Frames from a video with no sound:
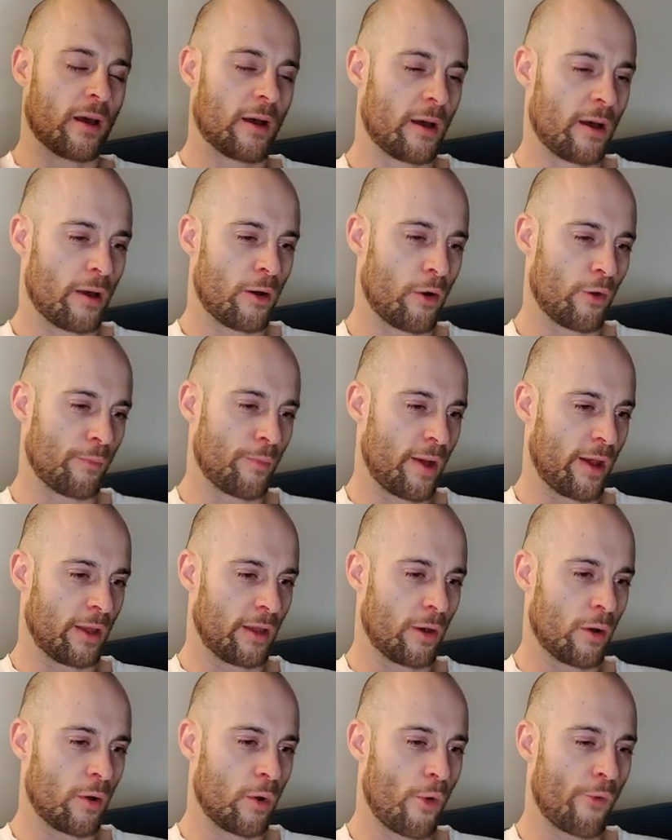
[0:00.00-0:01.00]
on
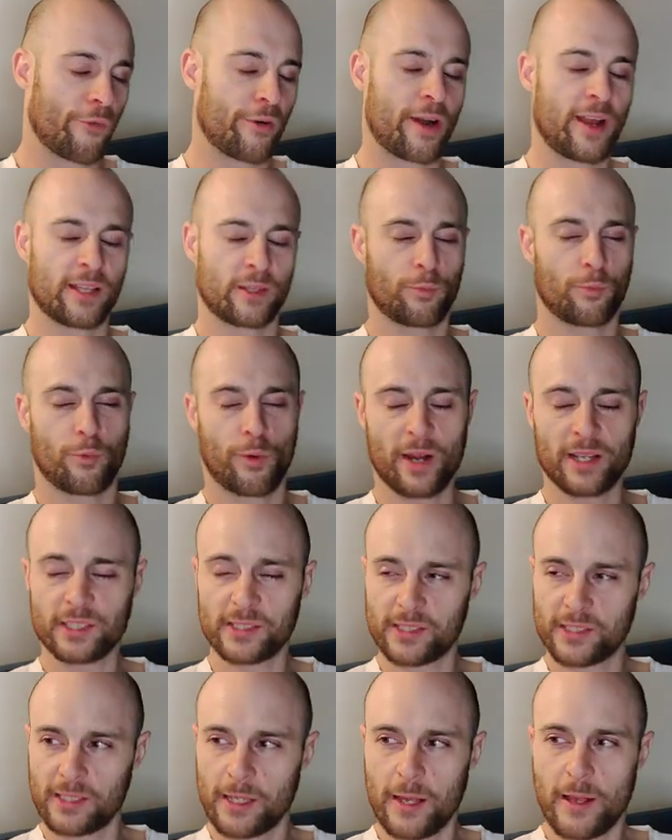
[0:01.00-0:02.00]
my overhead
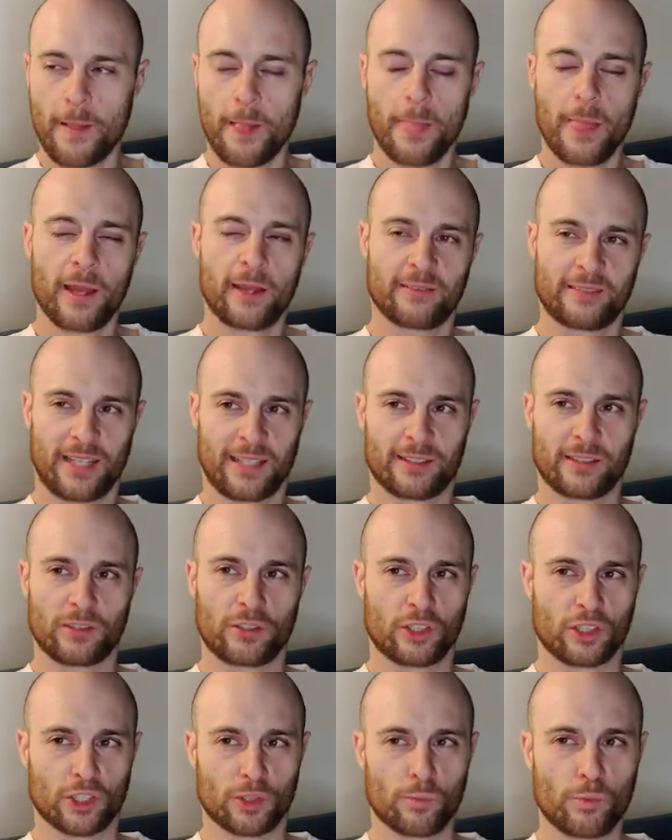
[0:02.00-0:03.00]
press,
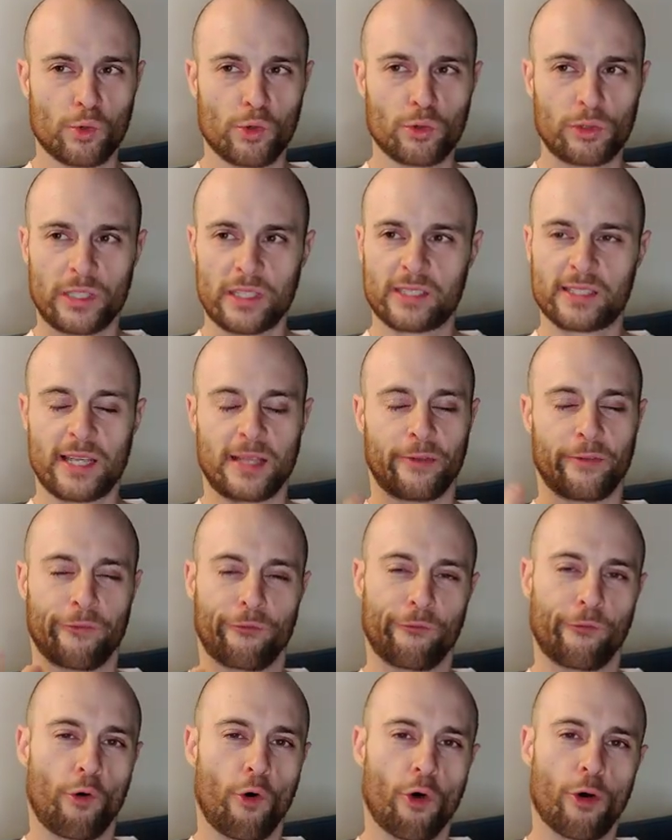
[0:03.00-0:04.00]
that the smoothness and
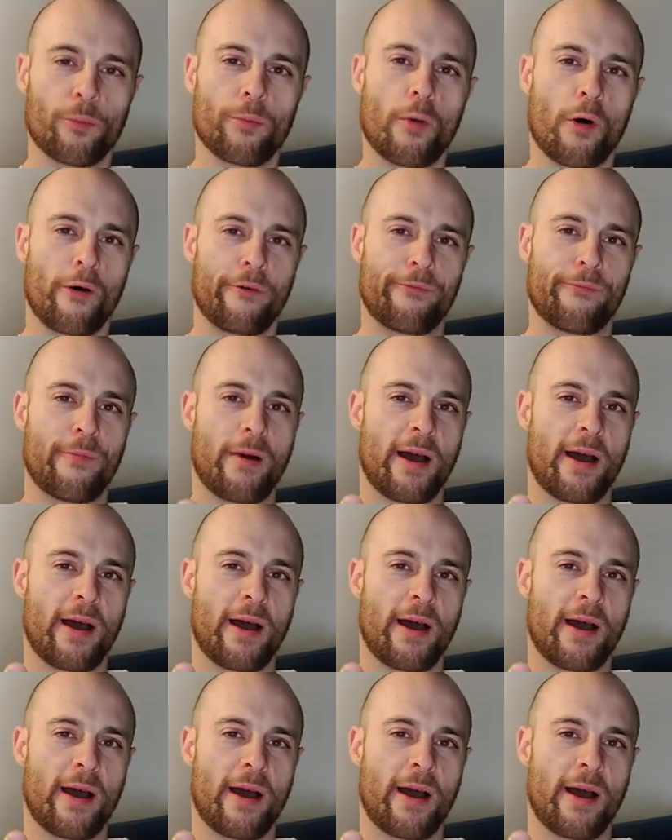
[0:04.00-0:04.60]
form of